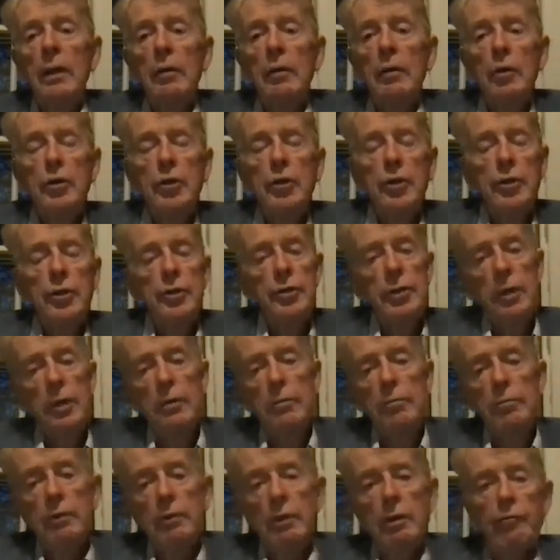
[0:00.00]
which is
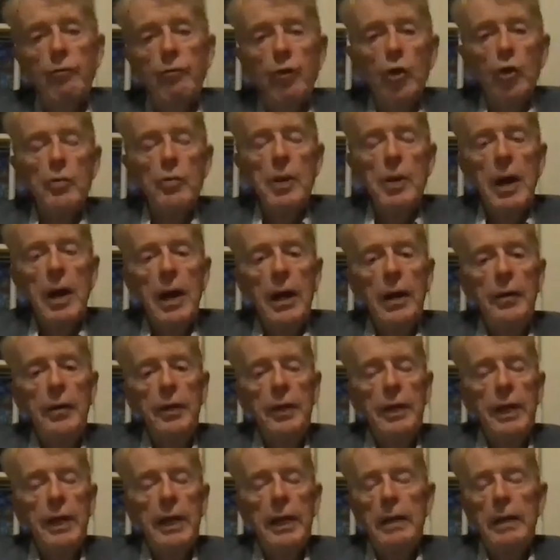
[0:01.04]
further behind
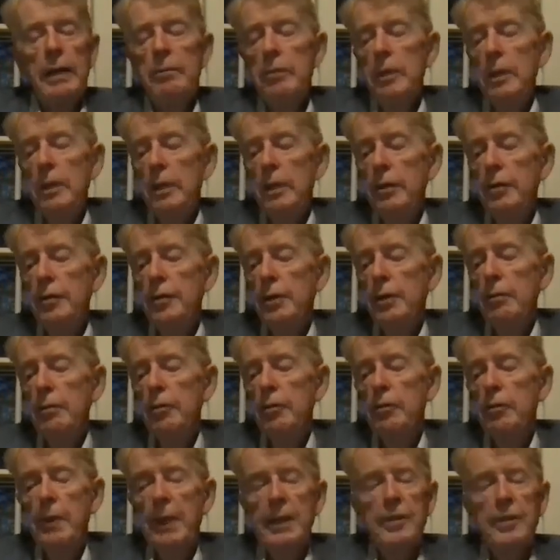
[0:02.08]
the game in some
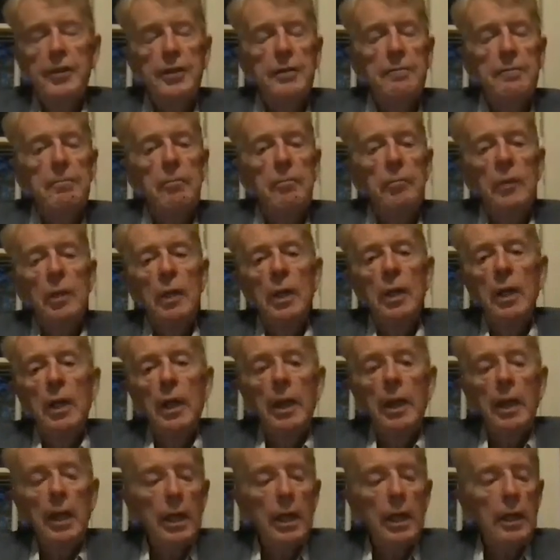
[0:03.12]
respects,
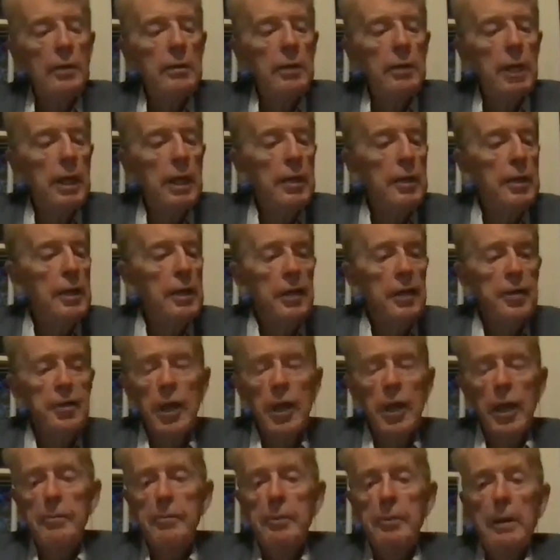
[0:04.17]
India has a
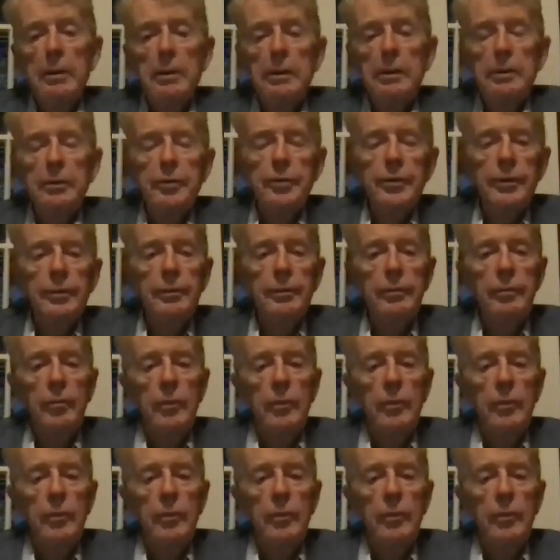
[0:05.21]
lot of problems.